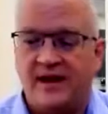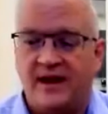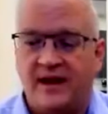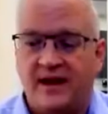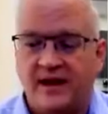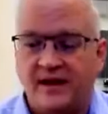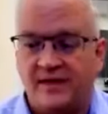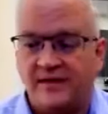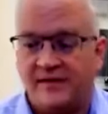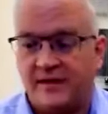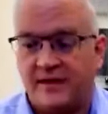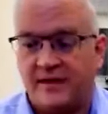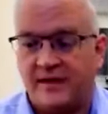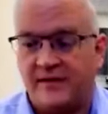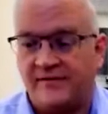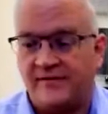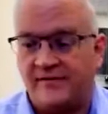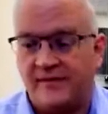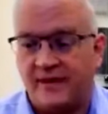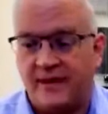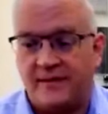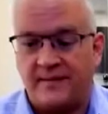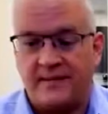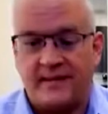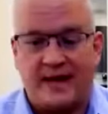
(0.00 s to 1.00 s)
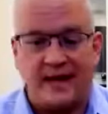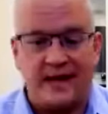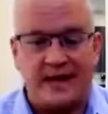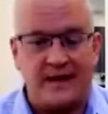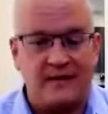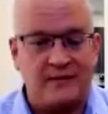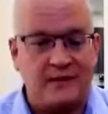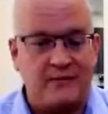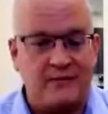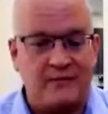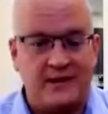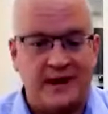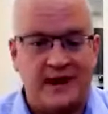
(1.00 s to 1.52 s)
starting from how do we
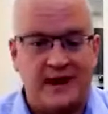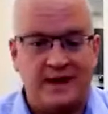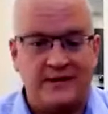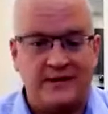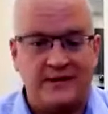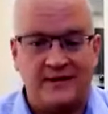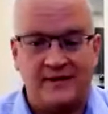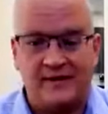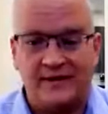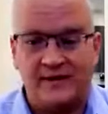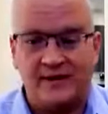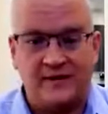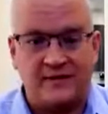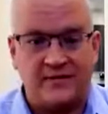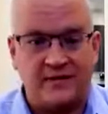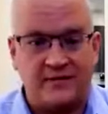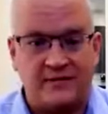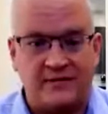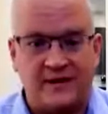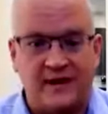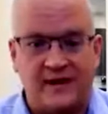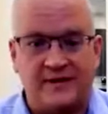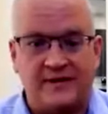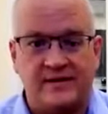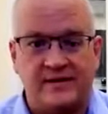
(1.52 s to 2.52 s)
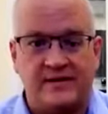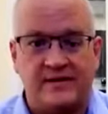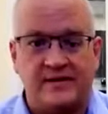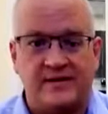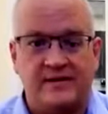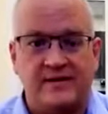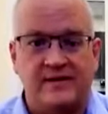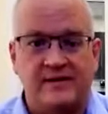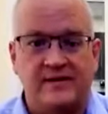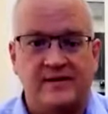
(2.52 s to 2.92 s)
react to the COVID crisis?